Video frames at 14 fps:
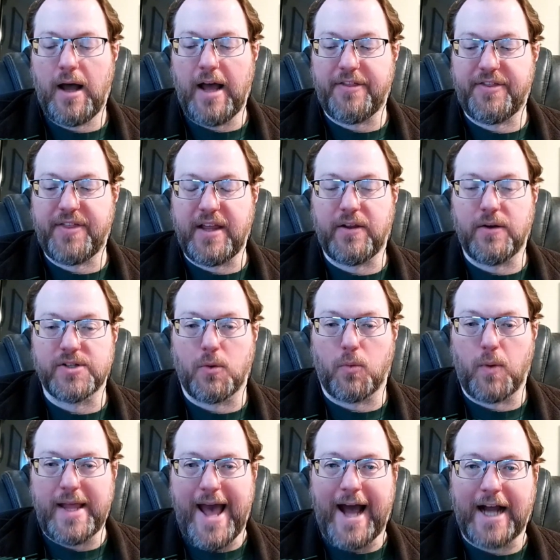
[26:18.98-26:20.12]
I think there's a
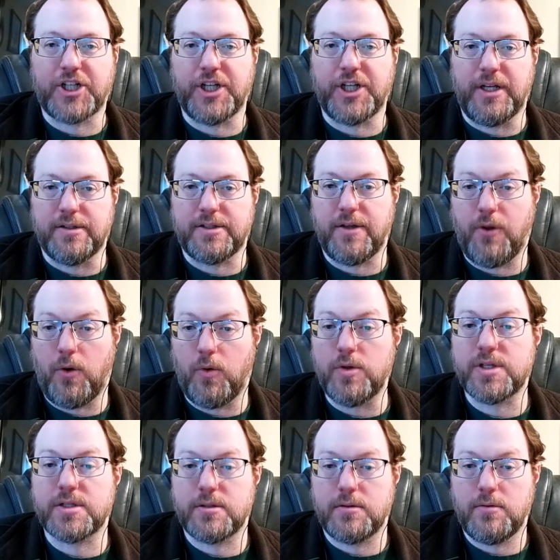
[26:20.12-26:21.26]
reaction to
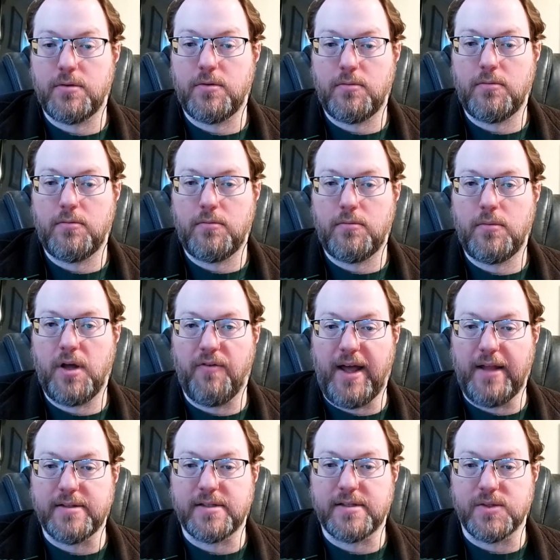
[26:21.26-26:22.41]
those
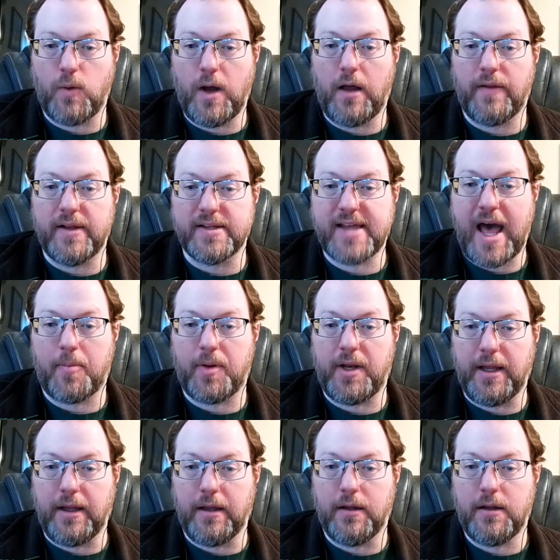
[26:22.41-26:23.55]
events as well that's
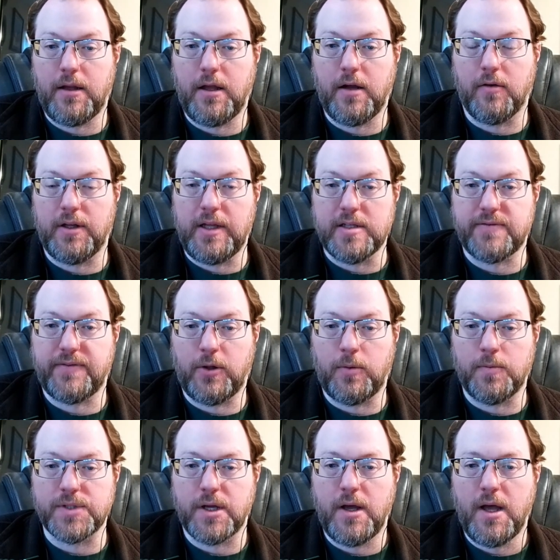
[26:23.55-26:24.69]
happening here in these
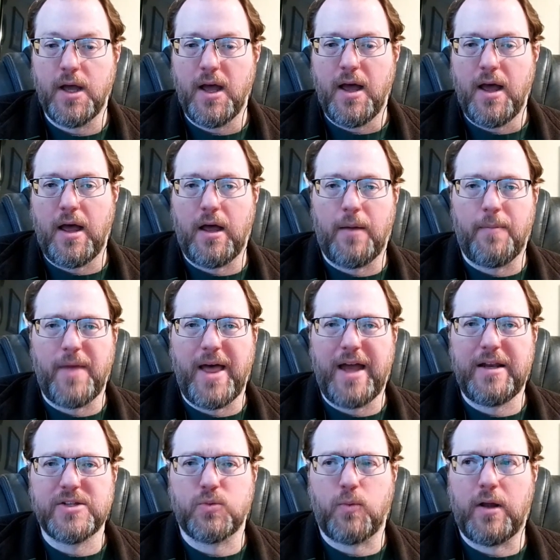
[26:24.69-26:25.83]
films.
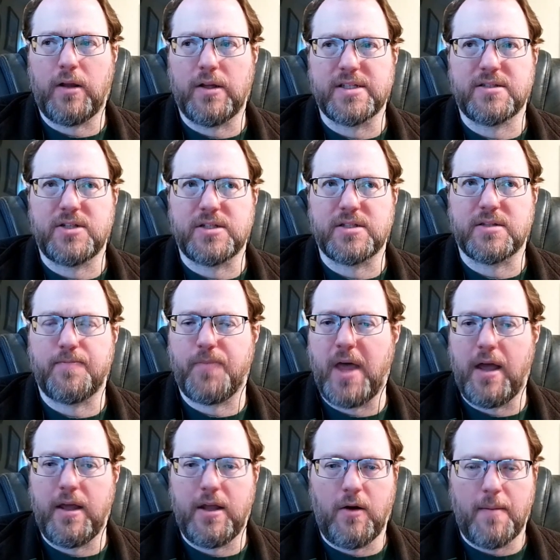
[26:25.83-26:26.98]
And as well as just,
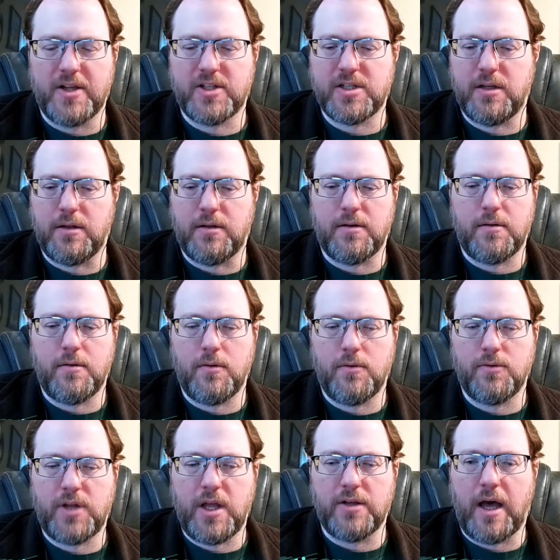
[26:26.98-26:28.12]
I mentioned
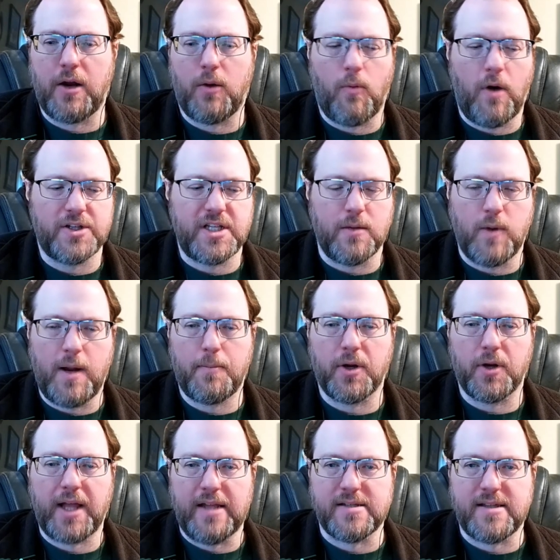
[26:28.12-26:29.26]
Deodato watching the Red
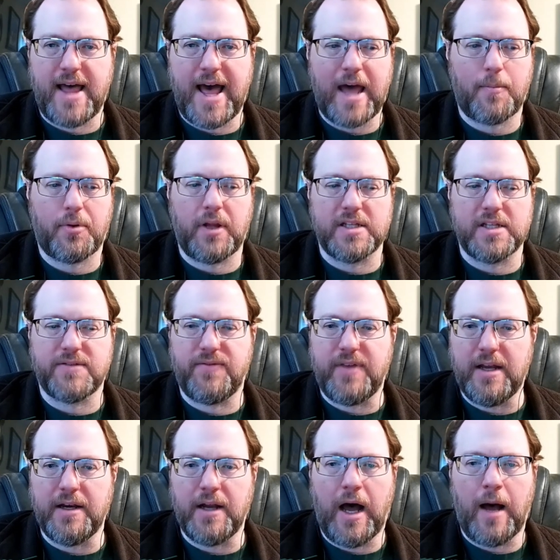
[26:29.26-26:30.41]
Brigades, that plus
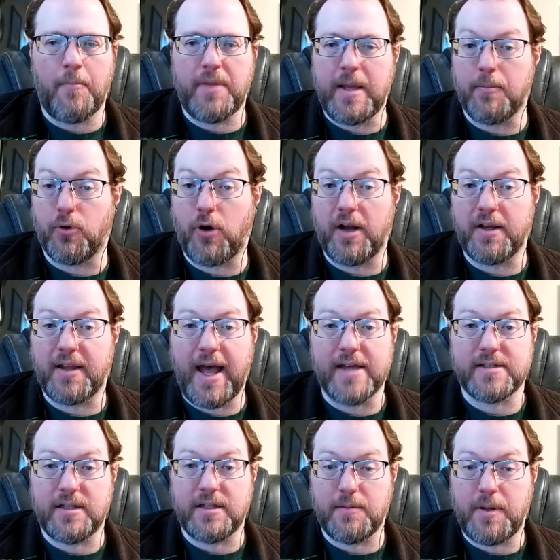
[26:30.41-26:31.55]
Vietnam being
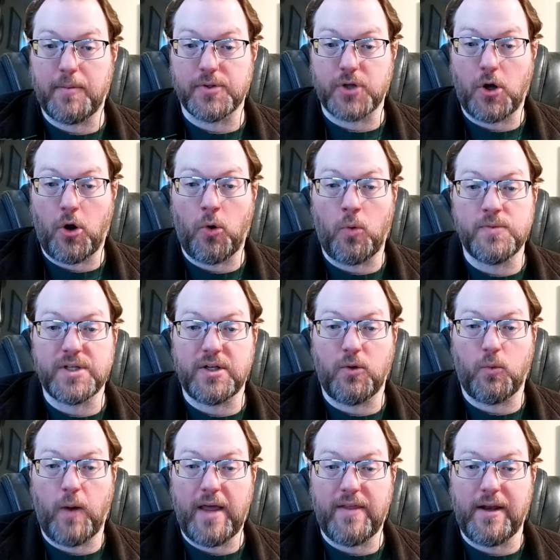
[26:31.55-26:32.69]
broadcast into people's homes in a
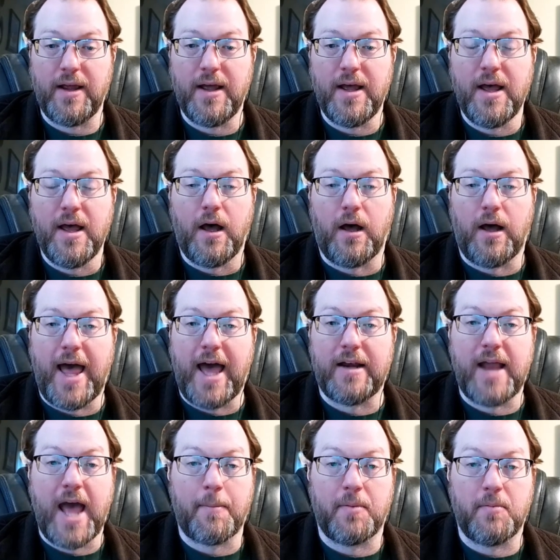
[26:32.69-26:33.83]
way that
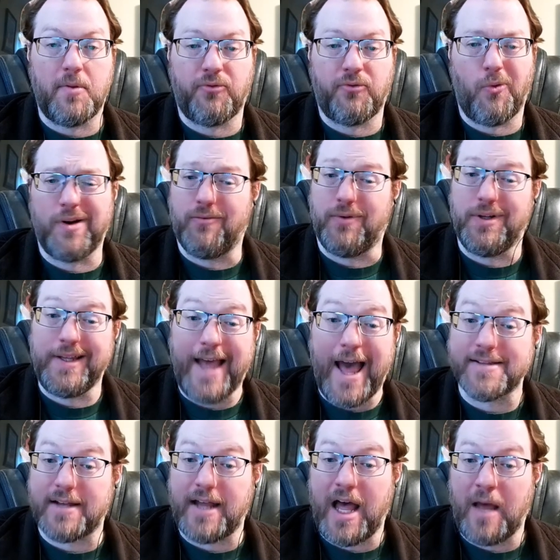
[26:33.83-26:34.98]
hadn't happened before and really
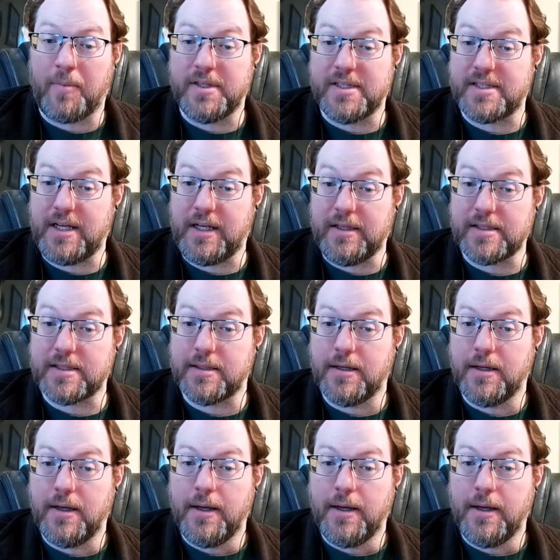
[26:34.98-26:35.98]
hasn't happened since.